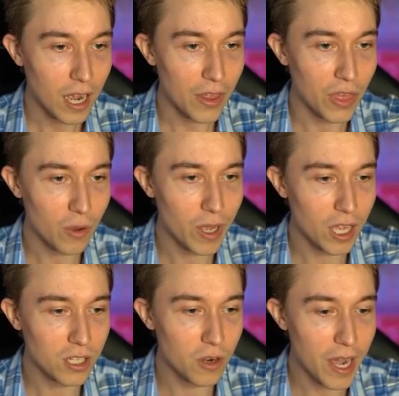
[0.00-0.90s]
I think we
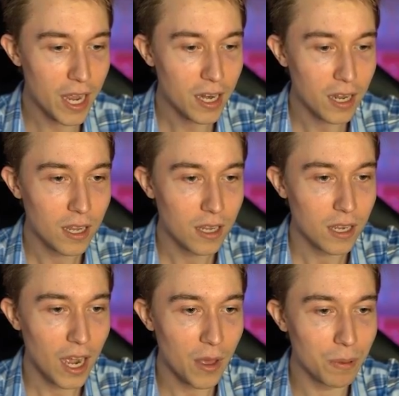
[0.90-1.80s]
can do it.
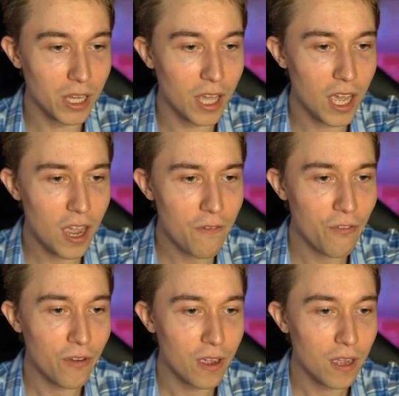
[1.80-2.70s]
I believe.
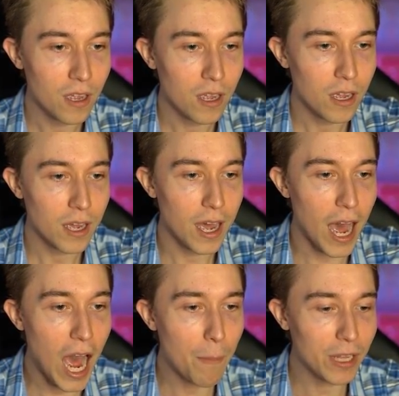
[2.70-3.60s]

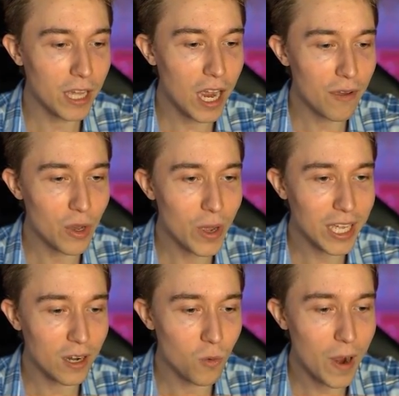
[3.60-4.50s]
I believe that we
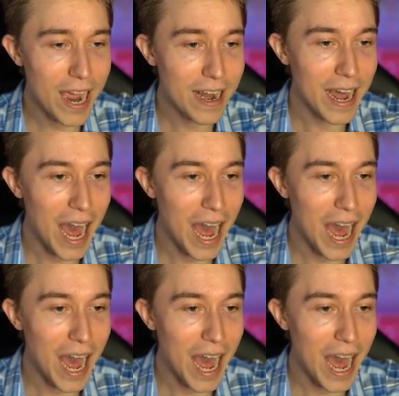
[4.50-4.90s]
can win.